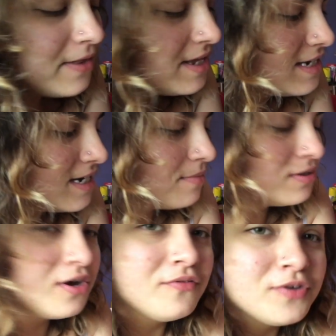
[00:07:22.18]
I'll link it down
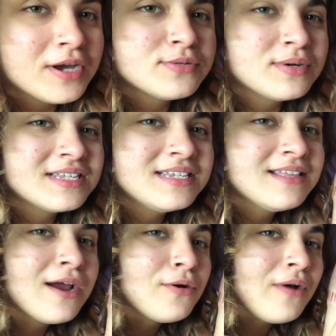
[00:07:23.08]
below if you guys want to see
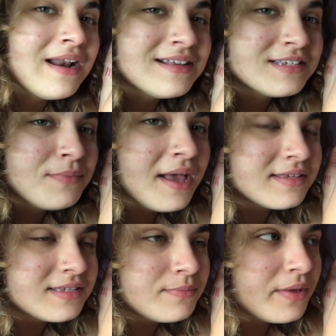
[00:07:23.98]
that horrendous
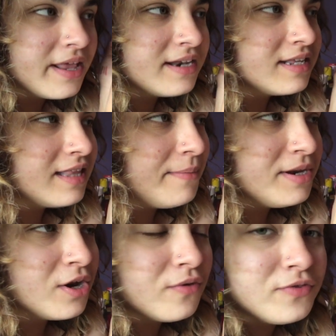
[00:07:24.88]
mess. And let
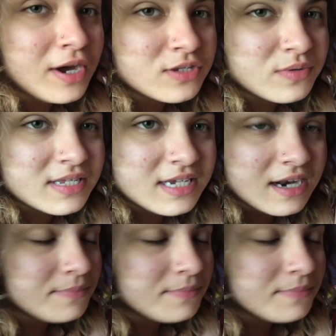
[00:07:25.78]
me know if you guys want to see an